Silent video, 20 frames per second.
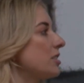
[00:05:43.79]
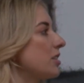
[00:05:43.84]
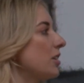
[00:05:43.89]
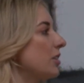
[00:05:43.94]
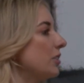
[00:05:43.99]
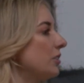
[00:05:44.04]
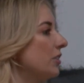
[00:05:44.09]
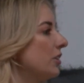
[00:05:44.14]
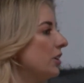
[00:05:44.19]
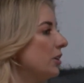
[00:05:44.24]

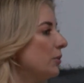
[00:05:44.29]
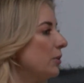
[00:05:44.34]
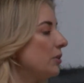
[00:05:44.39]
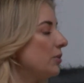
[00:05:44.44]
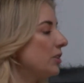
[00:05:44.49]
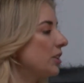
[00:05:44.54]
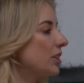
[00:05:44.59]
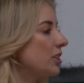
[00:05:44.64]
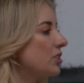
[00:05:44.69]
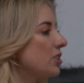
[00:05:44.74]
So we
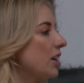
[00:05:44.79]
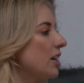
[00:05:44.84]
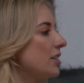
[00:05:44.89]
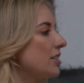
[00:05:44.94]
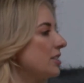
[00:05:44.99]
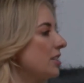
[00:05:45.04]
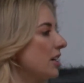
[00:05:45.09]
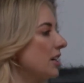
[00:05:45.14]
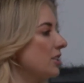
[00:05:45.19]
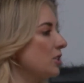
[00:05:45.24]
really try
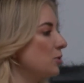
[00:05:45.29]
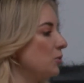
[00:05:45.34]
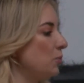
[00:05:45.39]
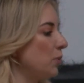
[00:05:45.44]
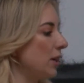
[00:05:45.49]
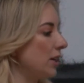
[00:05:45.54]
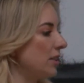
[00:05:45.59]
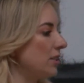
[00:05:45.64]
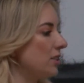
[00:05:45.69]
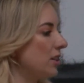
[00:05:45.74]
and touch
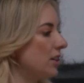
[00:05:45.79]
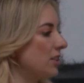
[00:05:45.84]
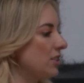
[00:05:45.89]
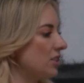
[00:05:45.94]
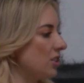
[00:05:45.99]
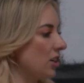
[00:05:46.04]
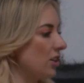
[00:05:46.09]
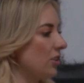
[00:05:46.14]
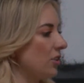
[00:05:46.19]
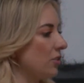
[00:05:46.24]

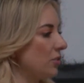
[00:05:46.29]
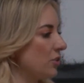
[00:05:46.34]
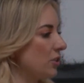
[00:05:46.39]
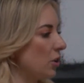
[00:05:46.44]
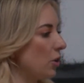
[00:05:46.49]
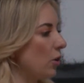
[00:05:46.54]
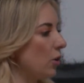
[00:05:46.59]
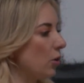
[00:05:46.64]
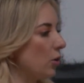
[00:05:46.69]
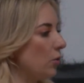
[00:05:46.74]
touch on those
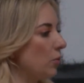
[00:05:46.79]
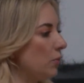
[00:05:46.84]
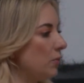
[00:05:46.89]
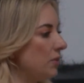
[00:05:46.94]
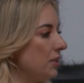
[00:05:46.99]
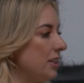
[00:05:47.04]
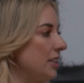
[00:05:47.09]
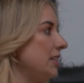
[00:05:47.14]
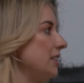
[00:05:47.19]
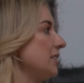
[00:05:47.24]

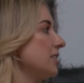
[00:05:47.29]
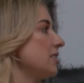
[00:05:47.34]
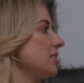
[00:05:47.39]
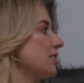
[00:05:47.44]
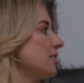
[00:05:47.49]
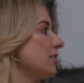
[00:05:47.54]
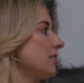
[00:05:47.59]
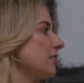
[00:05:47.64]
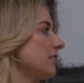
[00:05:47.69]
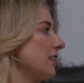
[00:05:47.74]
home
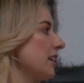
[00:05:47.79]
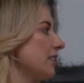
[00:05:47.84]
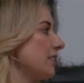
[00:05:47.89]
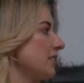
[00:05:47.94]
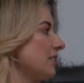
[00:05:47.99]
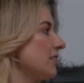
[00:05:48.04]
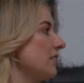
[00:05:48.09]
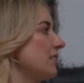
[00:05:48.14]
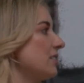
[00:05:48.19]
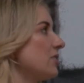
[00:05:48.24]
needs that,
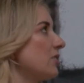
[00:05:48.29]
mm-hmm.